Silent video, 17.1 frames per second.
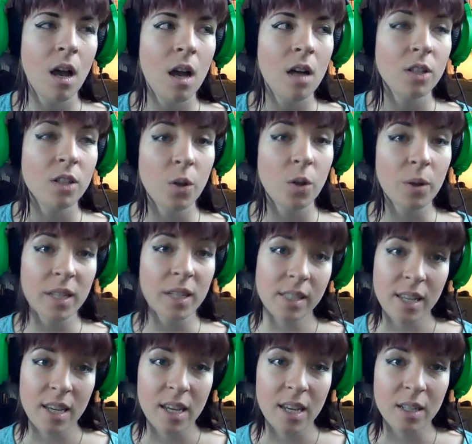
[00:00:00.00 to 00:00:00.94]
So
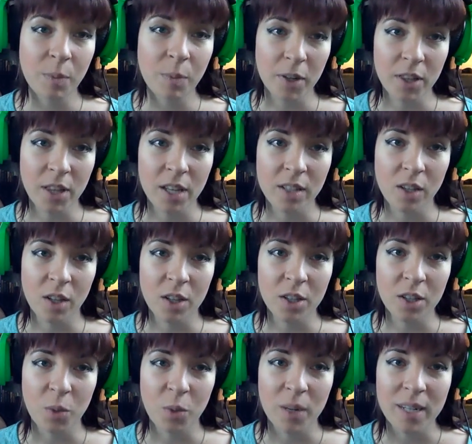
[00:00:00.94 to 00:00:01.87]
Lizzy's birthday is on the
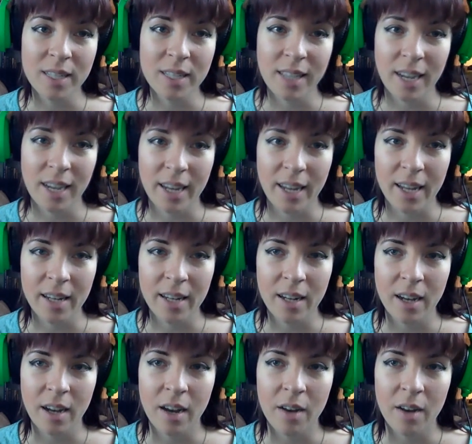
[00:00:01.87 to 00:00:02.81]
22nd
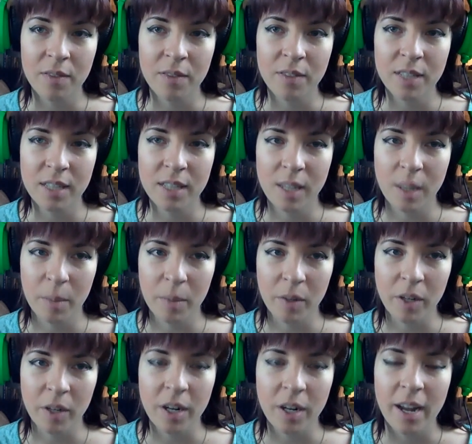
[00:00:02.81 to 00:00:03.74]
of
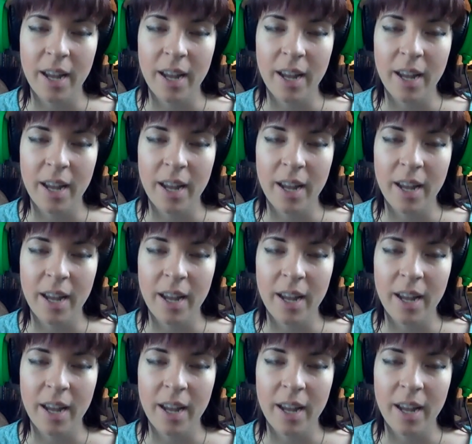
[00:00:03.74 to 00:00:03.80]
December,